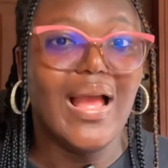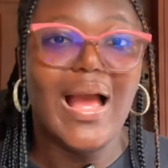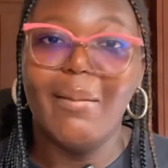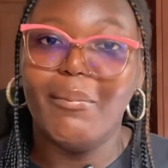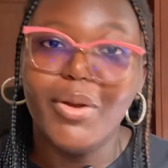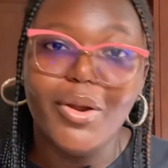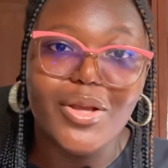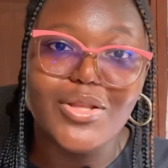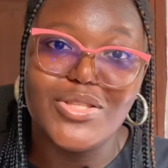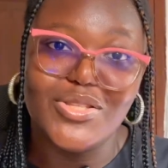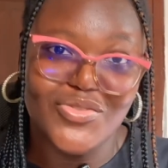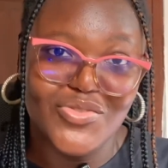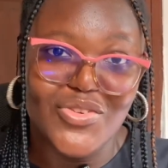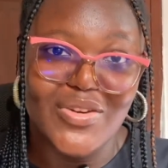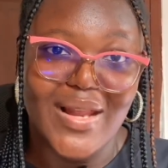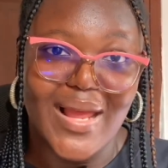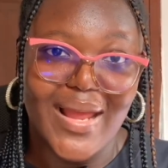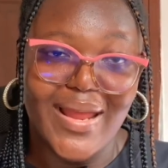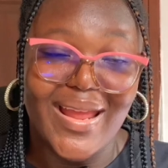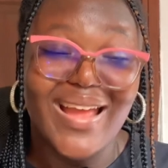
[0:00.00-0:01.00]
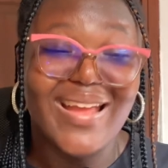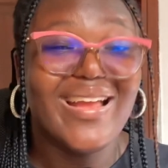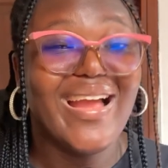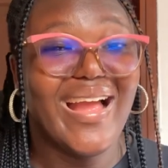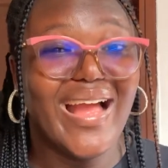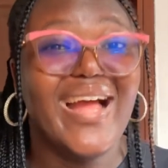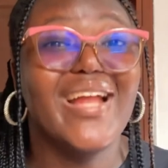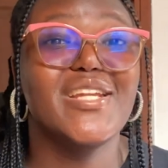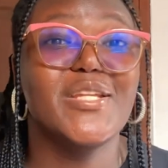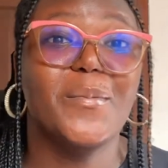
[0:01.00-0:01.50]
I'm not going to even lie.
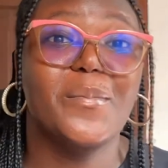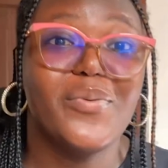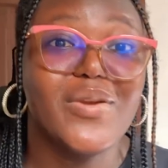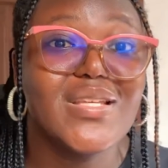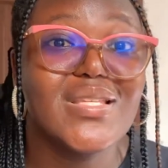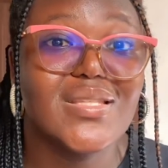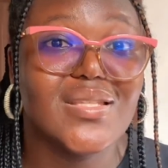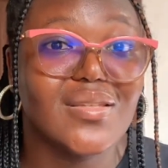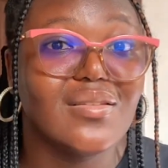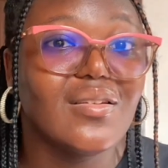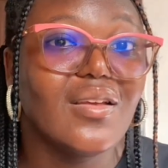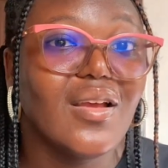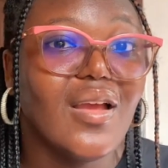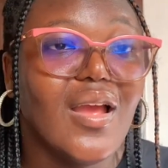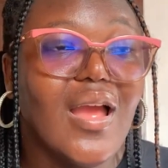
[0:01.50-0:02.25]
And depressing.